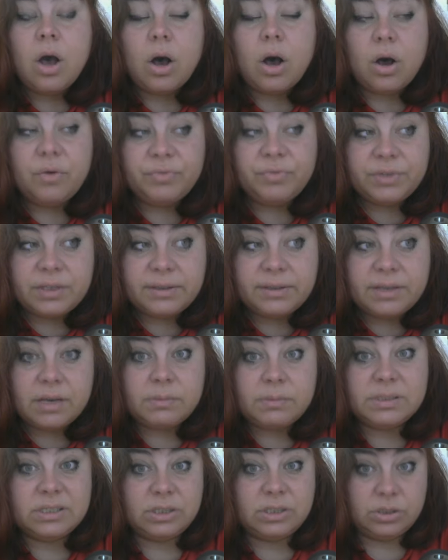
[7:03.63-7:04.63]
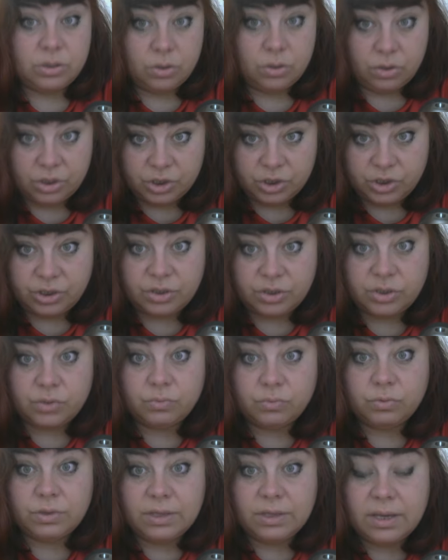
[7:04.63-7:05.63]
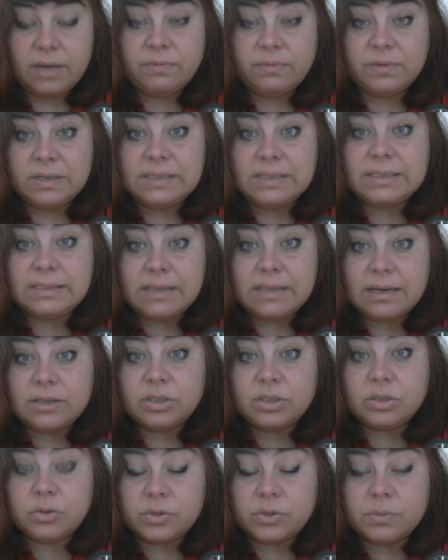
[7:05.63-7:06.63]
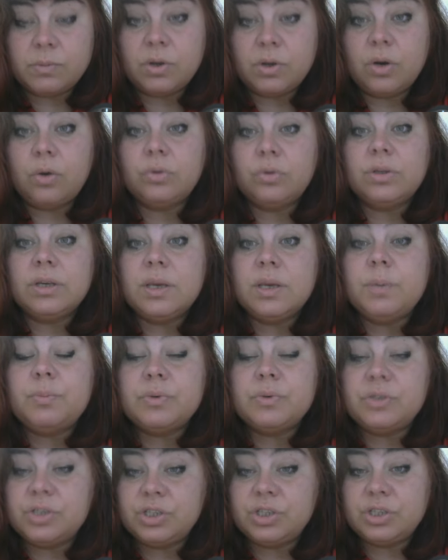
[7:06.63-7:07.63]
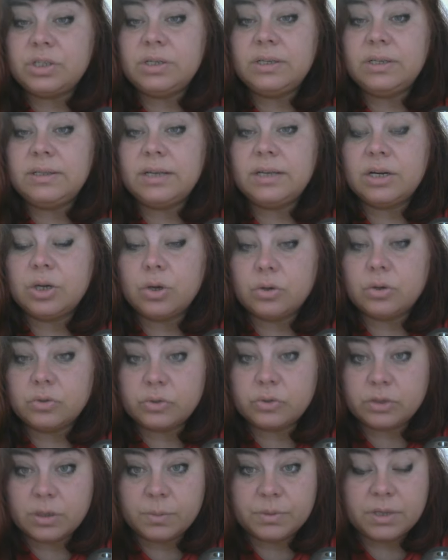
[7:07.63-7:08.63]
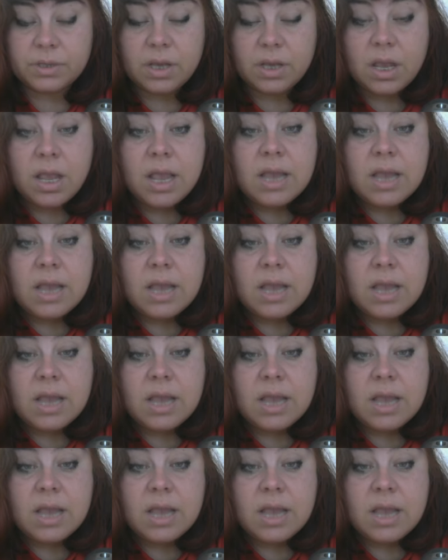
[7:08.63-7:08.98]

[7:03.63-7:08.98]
Oftentimes astrologers would have this star Zosma on a key position in their horoscopes.